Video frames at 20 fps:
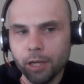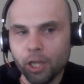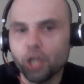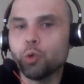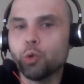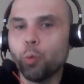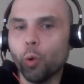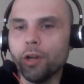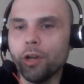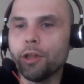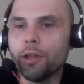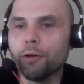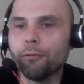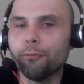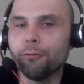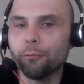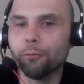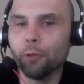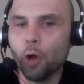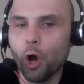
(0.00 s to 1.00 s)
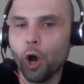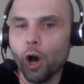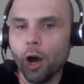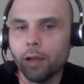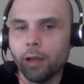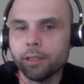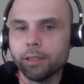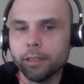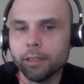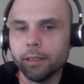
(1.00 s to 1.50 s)
Because one of the
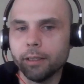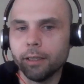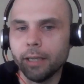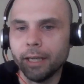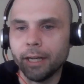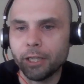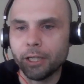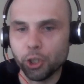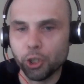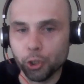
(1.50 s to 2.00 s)
flaws in a